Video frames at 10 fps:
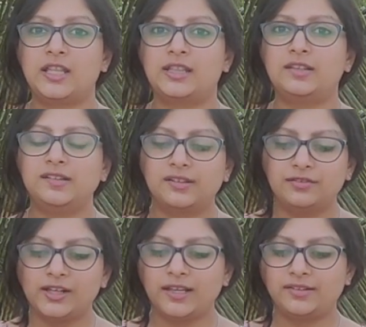This
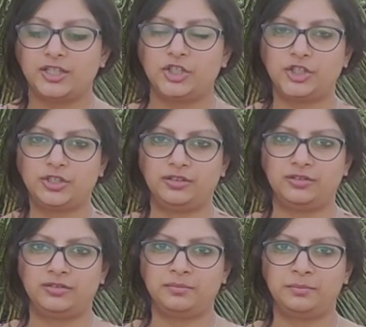civilization
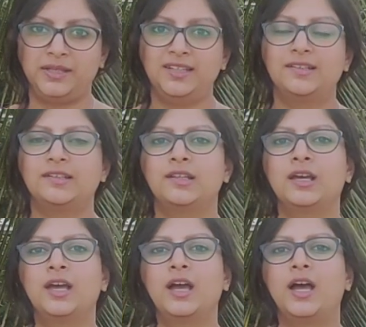means
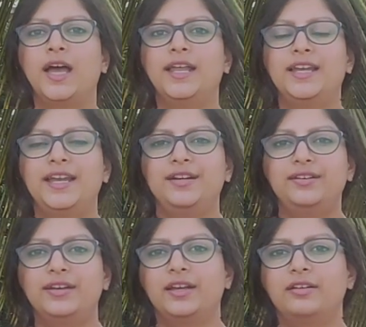an
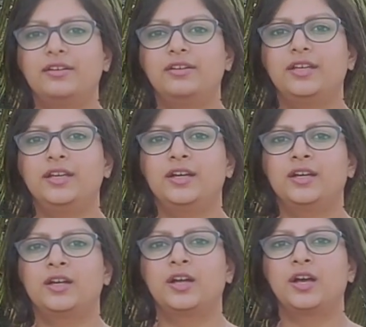integrity
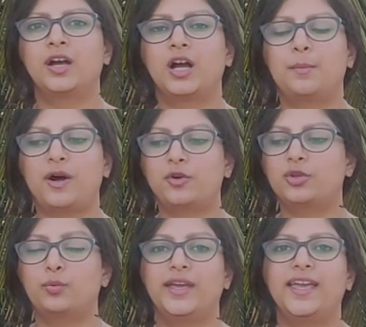about
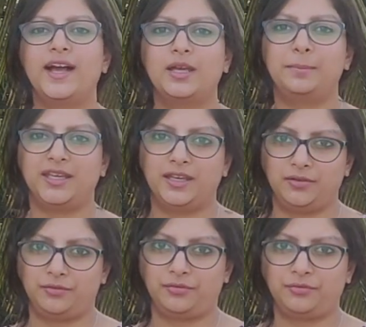the way I
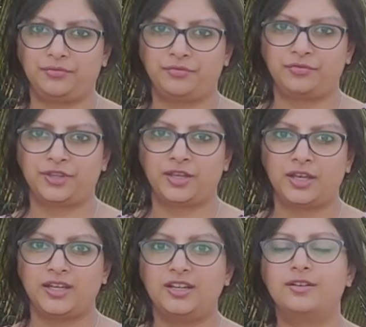behave,
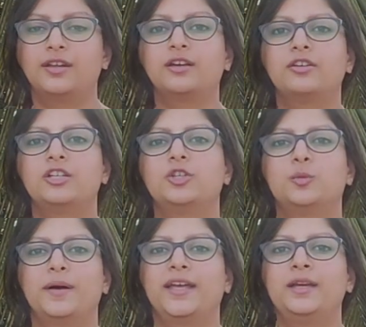an integrity
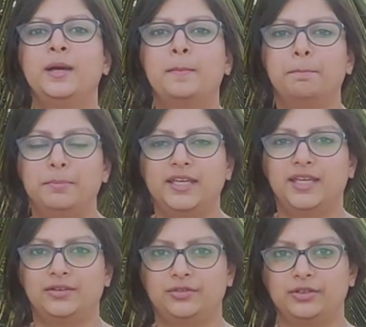to my
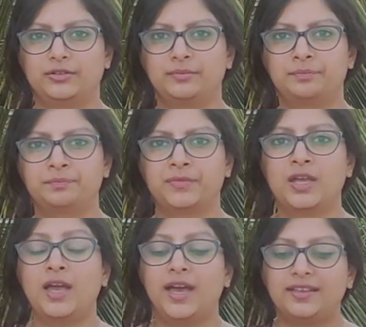behavior.
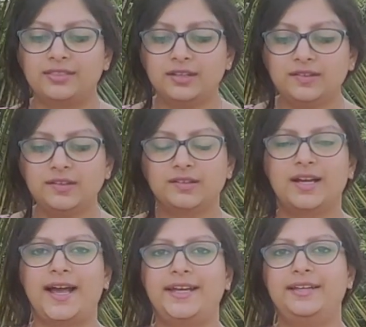And this is
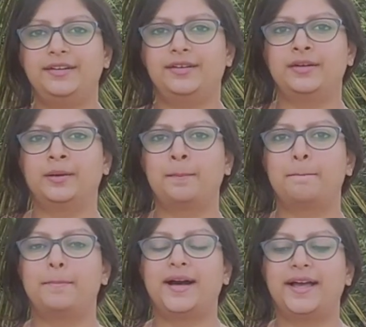guided
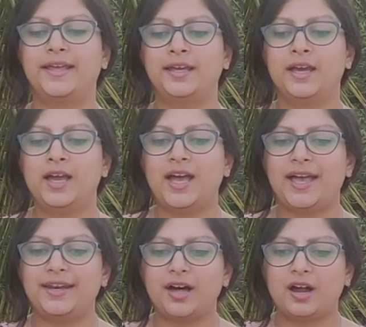by
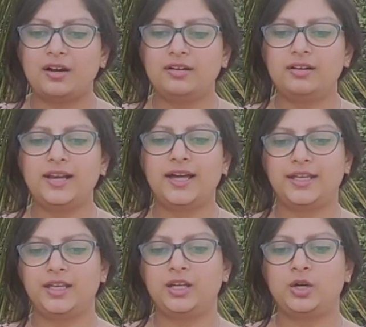an
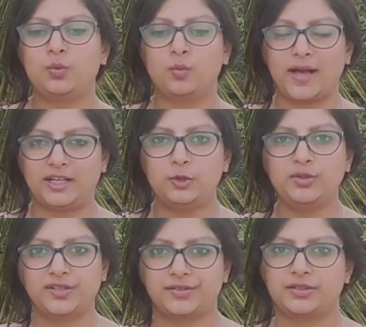underlying value
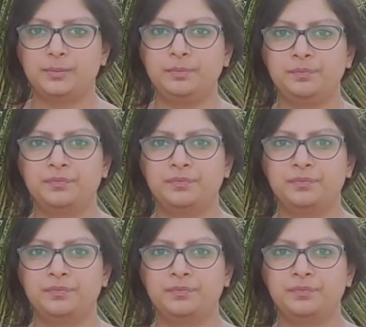system,